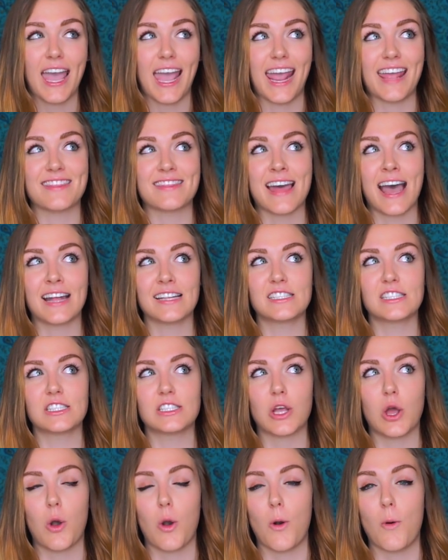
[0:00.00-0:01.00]
And
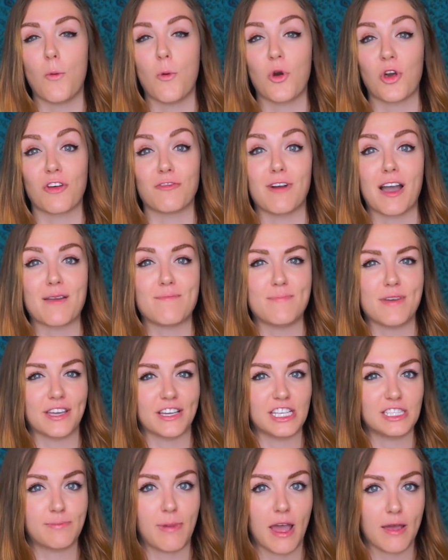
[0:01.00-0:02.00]
that's one of my
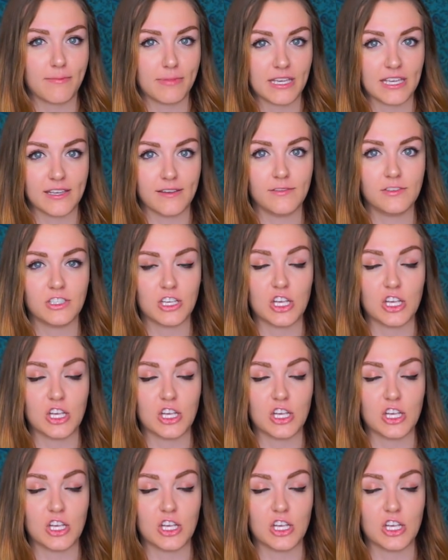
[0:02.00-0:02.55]
biggest pet peeves,